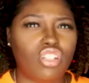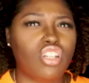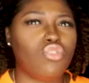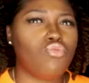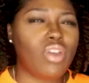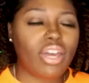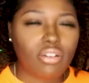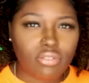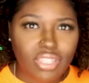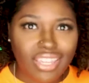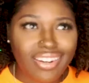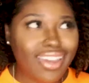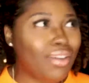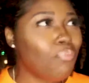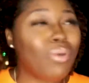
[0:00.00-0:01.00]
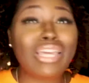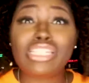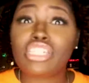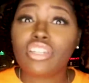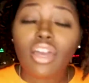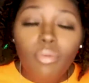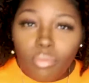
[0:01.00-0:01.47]
John, you're not gonna say nothing,
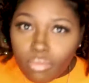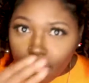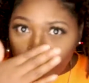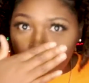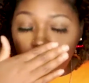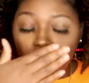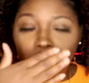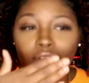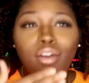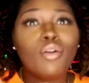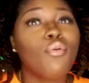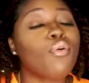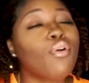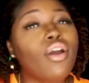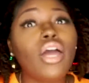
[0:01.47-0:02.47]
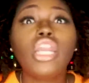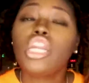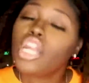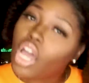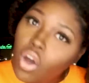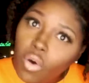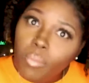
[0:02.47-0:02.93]
bitch. Girl,
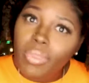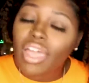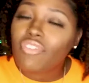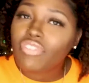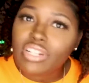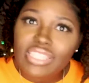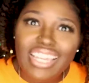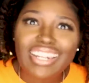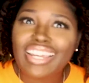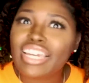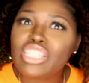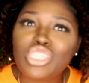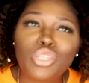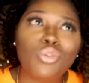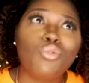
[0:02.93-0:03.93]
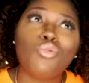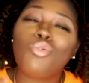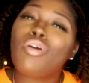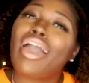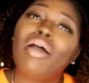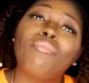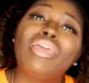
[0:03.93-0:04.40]
no, I'm not gonna say nothing to you.
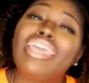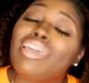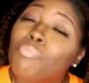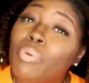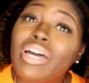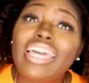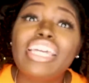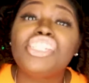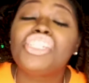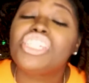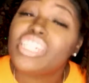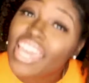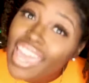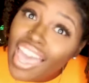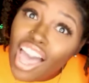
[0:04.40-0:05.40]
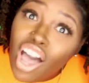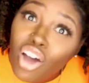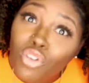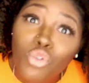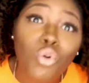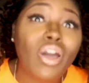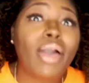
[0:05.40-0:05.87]
You got me put in
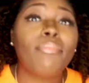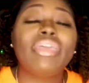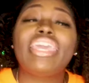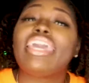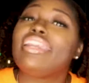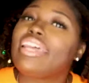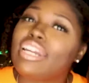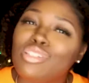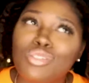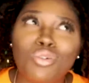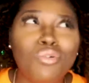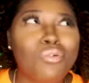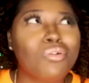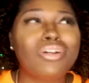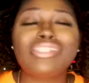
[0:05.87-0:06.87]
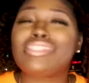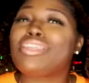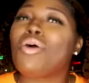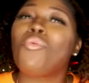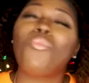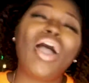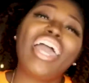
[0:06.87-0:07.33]
jail. You got me kicked out of school. Girl,
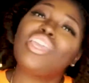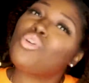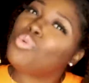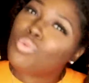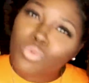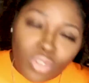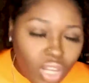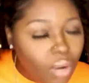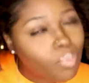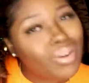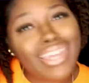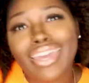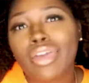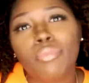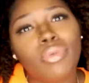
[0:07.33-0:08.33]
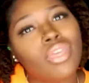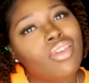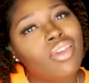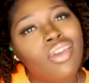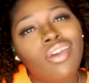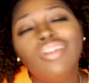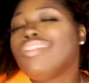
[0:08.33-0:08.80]
don't why you don't play at me.
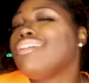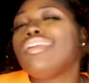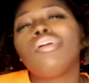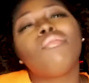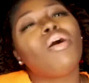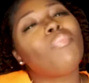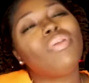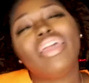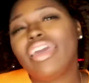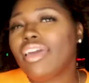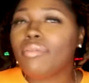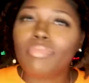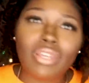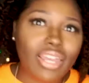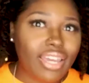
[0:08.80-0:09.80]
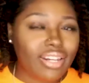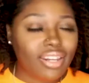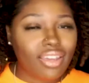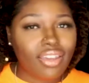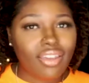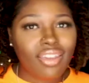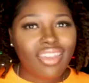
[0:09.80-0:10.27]
Don't even want to play at me like
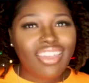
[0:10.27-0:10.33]
that